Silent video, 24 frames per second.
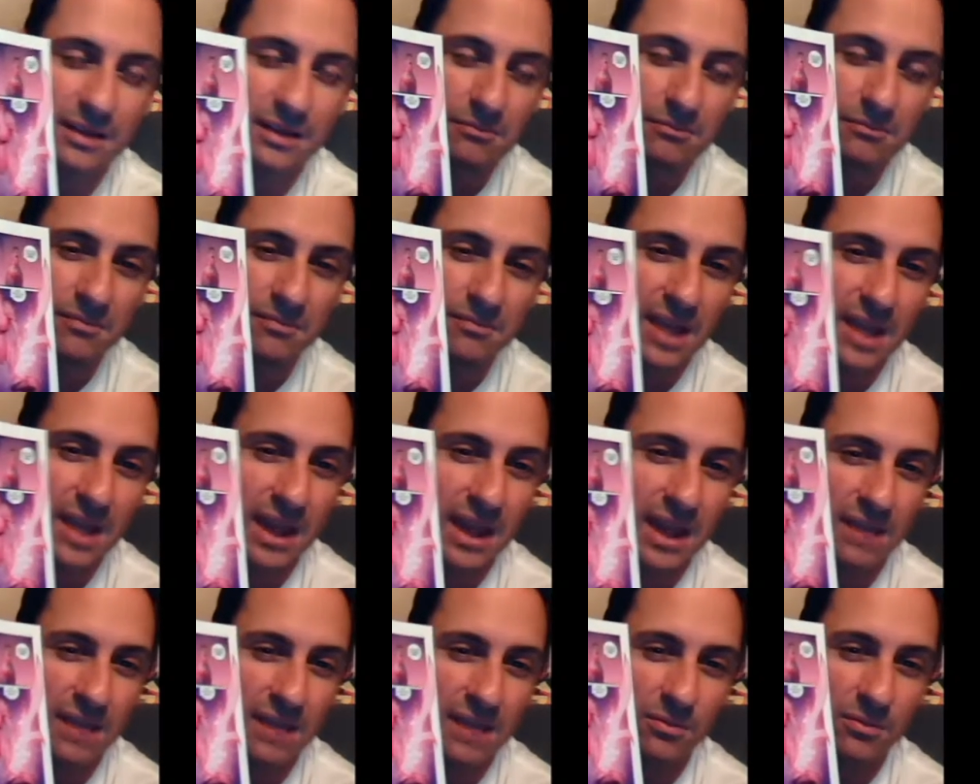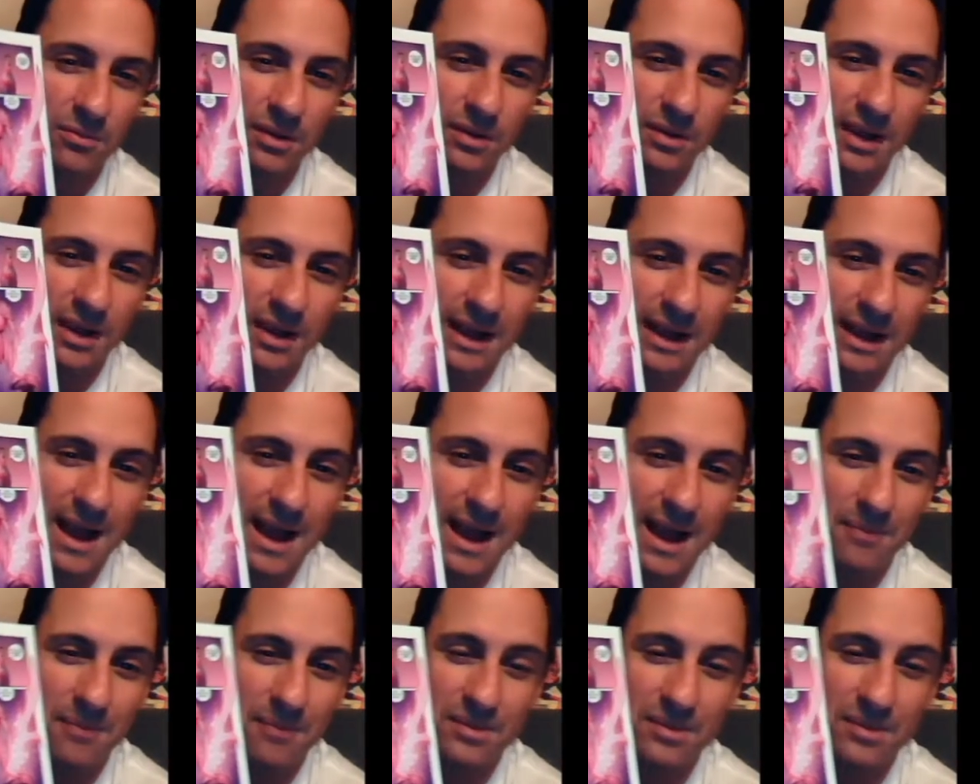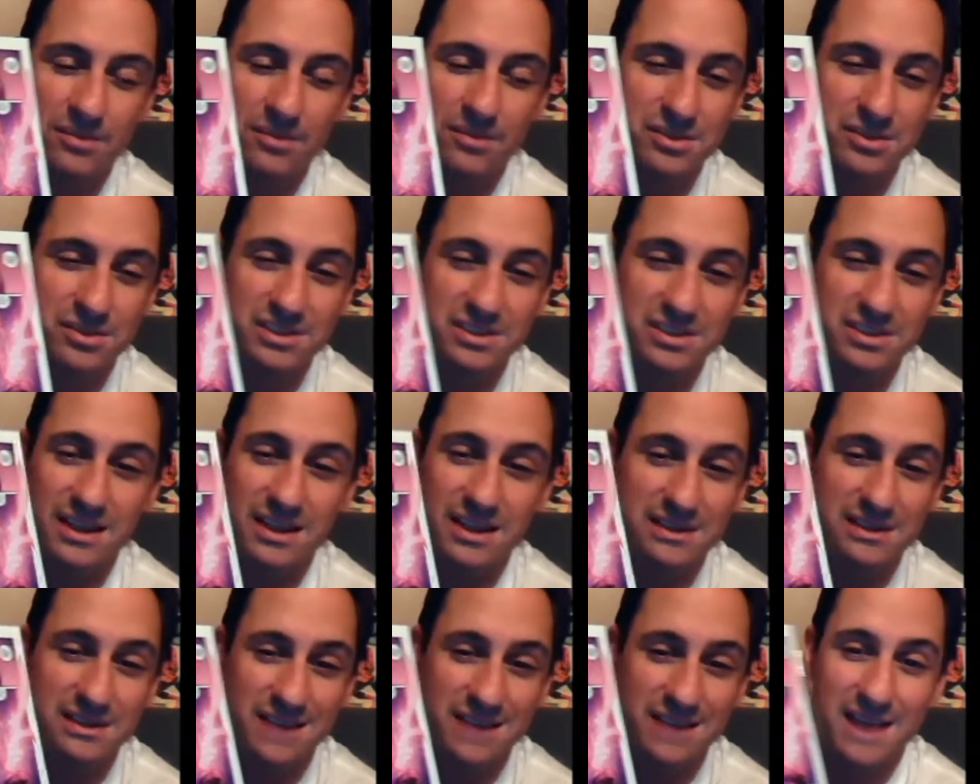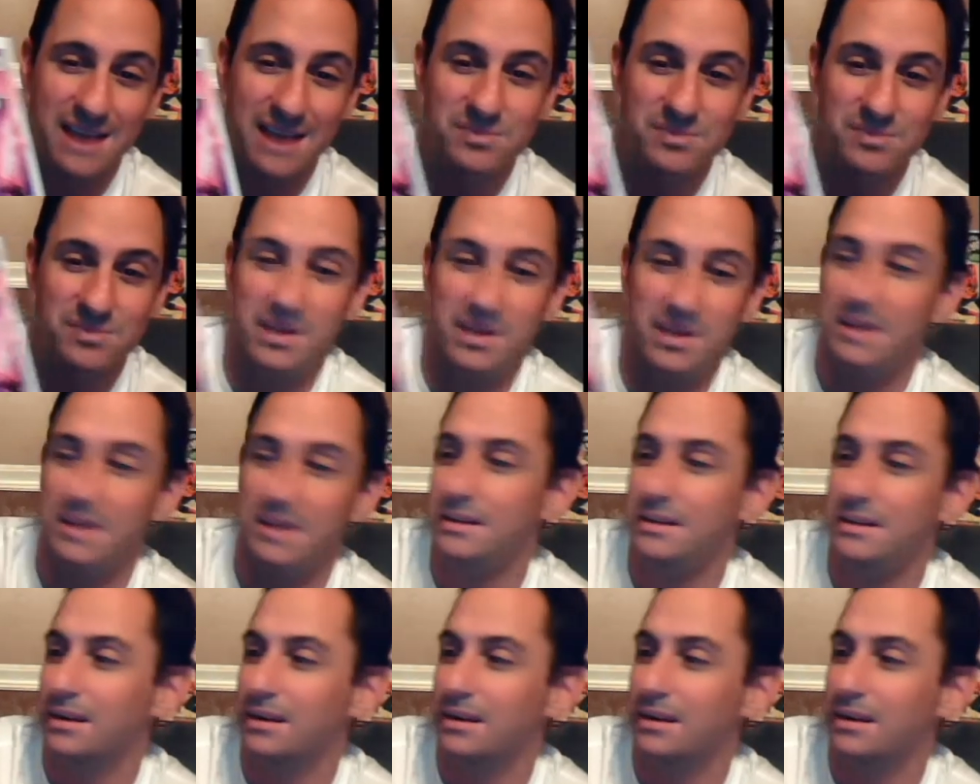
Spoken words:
and what had happened was he got his ass beat.